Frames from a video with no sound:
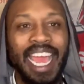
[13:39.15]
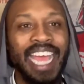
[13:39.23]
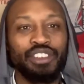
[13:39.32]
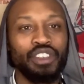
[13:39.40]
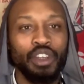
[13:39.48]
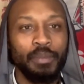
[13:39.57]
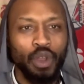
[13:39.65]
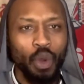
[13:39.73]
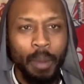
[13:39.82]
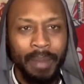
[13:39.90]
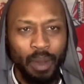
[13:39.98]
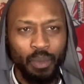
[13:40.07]
astronomical
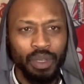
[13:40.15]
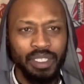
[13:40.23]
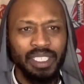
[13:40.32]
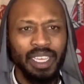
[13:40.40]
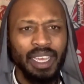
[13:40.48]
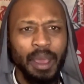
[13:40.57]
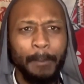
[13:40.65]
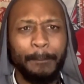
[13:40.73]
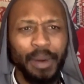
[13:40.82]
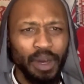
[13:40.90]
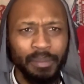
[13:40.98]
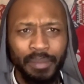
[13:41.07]
amount was.
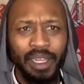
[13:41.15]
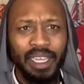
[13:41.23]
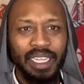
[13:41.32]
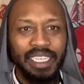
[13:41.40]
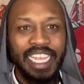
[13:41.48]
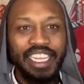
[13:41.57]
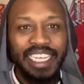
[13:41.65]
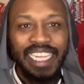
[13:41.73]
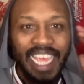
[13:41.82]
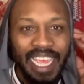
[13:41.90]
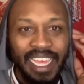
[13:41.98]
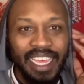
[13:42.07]
Boom. Then you're
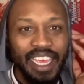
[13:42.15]
there.